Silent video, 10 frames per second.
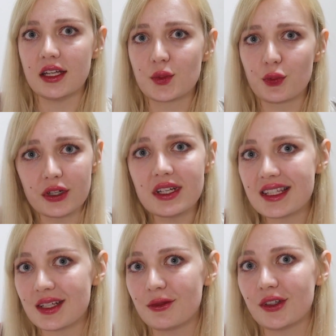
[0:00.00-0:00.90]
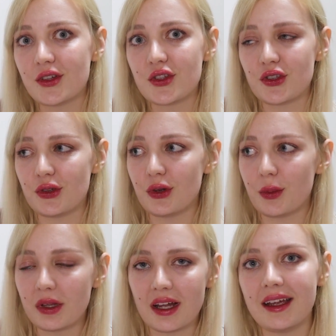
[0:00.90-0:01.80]
It's pretty similar to
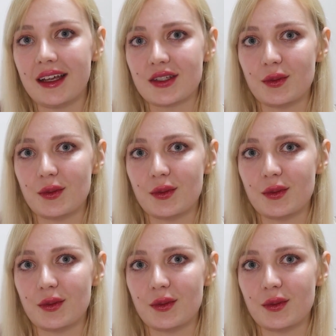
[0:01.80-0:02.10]
applying to